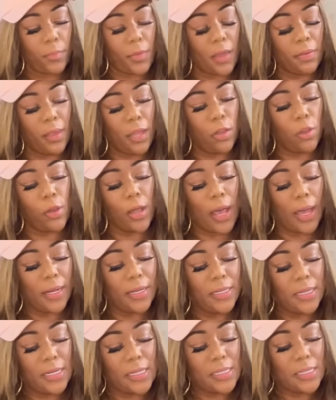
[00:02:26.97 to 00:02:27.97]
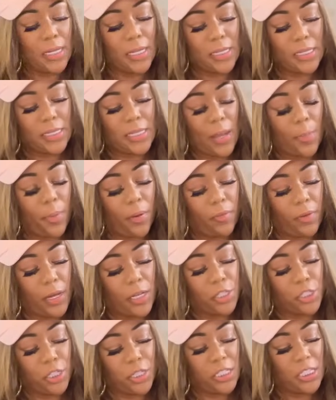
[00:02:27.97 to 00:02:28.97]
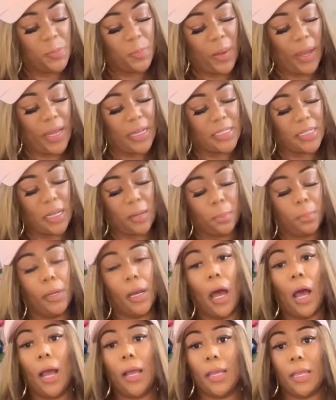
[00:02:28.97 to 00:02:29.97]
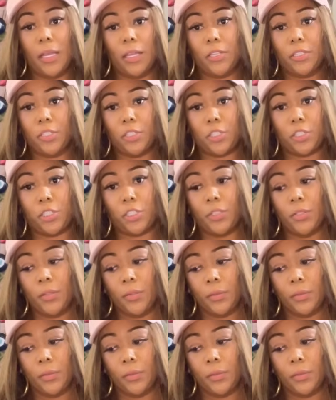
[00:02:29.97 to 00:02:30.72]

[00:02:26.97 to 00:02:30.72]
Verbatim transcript: Then you got distance, separation, space, and blockage.